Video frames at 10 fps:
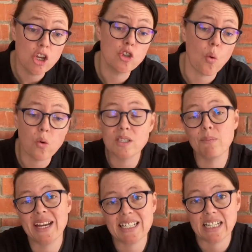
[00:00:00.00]
to
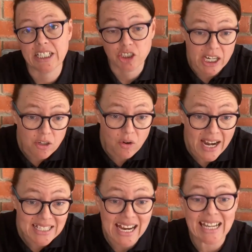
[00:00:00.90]
automatically
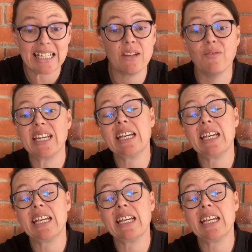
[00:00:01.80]
generate and even